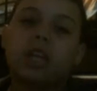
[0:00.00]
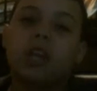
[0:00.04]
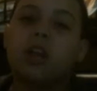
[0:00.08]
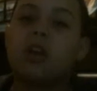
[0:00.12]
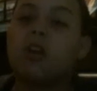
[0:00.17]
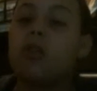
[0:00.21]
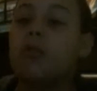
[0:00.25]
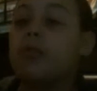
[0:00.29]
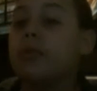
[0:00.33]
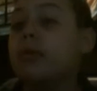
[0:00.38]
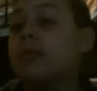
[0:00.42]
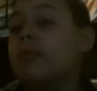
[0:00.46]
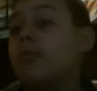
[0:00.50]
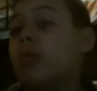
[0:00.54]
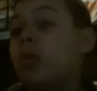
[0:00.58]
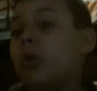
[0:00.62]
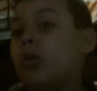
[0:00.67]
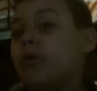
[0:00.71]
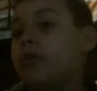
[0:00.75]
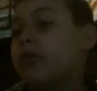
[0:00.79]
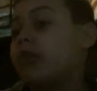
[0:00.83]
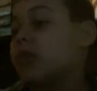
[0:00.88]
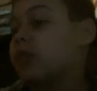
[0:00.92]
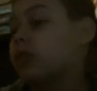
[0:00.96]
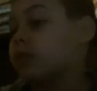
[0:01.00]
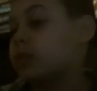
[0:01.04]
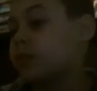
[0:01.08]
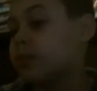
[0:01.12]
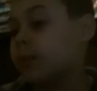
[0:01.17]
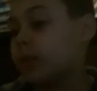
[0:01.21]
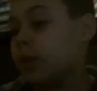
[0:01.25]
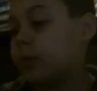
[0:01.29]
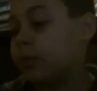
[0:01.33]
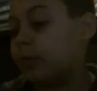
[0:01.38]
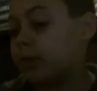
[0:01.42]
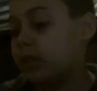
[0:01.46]
it out, there'll be more videos
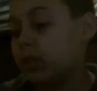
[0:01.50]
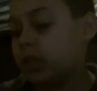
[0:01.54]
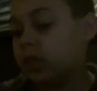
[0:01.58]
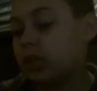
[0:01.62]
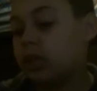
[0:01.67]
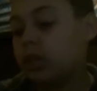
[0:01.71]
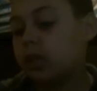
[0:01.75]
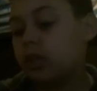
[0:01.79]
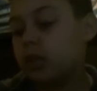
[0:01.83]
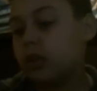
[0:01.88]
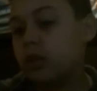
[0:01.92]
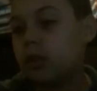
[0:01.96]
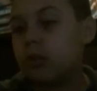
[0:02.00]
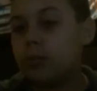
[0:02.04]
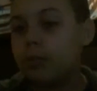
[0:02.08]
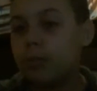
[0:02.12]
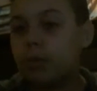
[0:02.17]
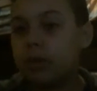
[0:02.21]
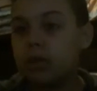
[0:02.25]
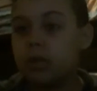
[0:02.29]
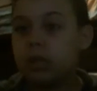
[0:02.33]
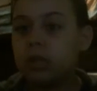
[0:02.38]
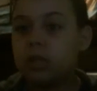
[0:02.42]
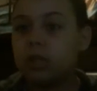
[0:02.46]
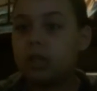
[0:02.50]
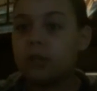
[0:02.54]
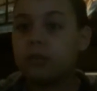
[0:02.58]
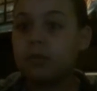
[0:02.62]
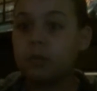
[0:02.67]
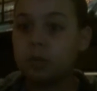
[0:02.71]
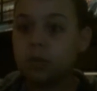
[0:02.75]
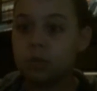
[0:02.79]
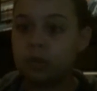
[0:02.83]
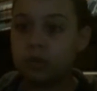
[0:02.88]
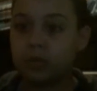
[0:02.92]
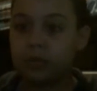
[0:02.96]
about me. But if
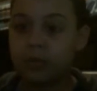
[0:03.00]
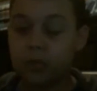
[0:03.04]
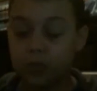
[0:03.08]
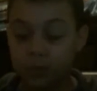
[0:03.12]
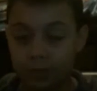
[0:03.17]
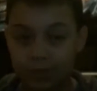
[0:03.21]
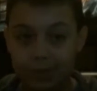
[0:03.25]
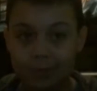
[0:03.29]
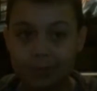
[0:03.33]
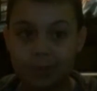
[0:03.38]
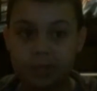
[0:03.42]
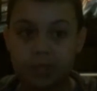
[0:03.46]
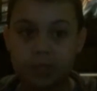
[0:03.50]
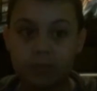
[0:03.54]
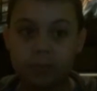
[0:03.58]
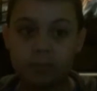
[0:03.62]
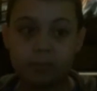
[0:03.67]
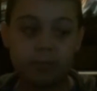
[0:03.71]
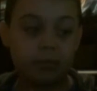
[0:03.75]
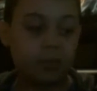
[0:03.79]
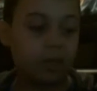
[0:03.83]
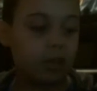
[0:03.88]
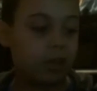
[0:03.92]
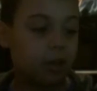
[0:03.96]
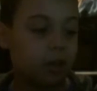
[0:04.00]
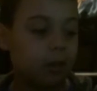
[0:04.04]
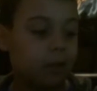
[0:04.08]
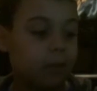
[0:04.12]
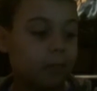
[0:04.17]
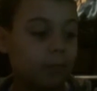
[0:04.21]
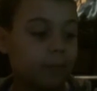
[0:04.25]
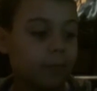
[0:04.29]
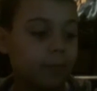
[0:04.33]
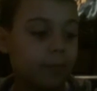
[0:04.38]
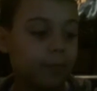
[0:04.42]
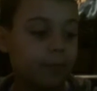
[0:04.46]
you if you read some of my
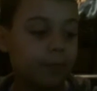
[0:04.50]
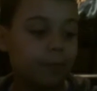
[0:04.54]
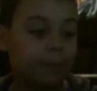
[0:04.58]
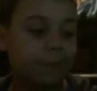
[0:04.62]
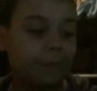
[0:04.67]
um,